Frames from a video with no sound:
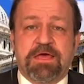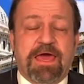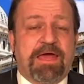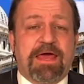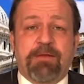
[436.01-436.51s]

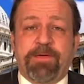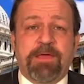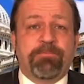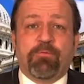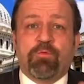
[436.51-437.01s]
And and
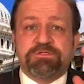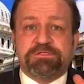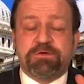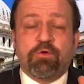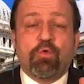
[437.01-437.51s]
people
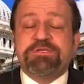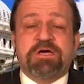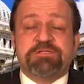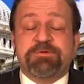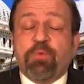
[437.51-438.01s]
always
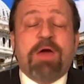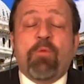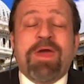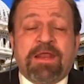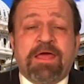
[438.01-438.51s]
ask me, where,
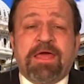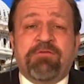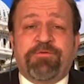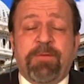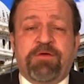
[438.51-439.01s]
where can I get
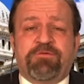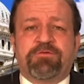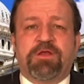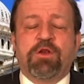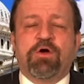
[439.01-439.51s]
information? I
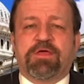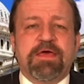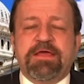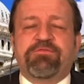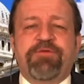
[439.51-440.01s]
said, look,
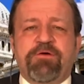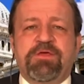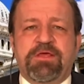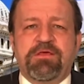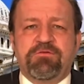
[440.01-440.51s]
it's
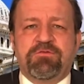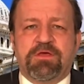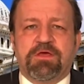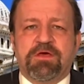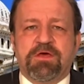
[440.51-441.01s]
very easy.